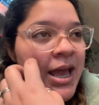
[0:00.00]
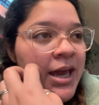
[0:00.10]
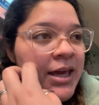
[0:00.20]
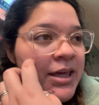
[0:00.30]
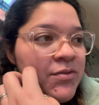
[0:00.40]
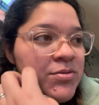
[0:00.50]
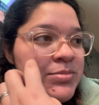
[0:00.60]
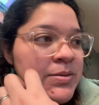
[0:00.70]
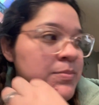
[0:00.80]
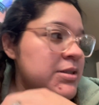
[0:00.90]
I give him
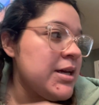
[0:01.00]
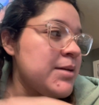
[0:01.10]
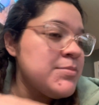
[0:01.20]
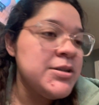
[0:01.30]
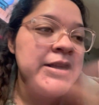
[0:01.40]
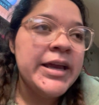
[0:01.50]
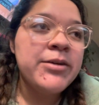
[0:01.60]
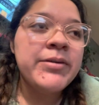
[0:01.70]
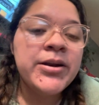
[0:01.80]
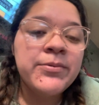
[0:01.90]
some time to like
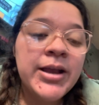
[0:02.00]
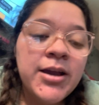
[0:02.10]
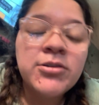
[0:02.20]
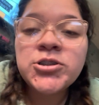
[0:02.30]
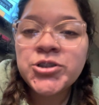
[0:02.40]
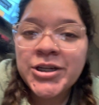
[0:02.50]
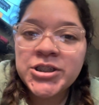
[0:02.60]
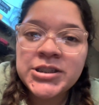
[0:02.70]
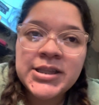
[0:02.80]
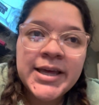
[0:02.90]
run around, stretch
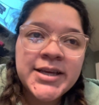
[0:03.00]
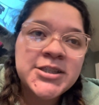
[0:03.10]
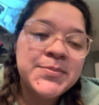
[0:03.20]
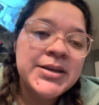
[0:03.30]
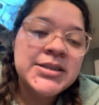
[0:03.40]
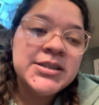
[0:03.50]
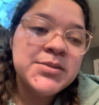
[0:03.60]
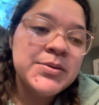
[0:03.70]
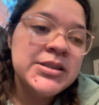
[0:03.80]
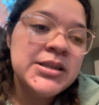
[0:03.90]
his legs because he's
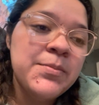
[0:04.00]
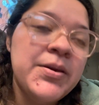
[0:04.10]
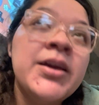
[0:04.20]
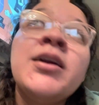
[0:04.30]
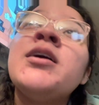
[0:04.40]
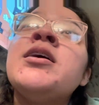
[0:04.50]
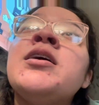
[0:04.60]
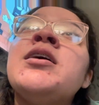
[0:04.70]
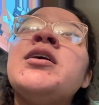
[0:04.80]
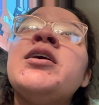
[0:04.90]
been sleeping
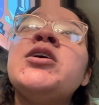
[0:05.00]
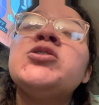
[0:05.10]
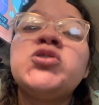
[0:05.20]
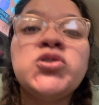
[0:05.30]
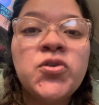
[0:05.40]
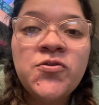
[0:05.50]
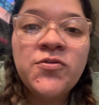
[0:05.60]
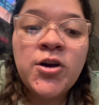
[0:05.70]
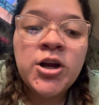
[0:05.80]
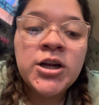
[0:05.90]
so
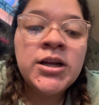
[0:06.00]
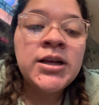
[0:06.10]
far.